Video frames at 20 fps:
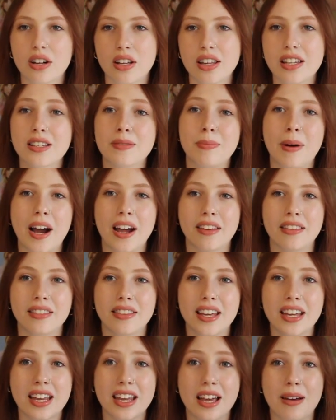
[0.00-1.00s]
at least mine,
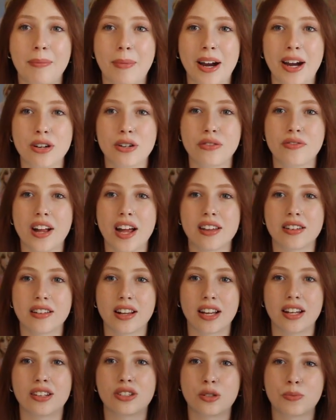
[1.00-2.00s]
like my Hydro Flask like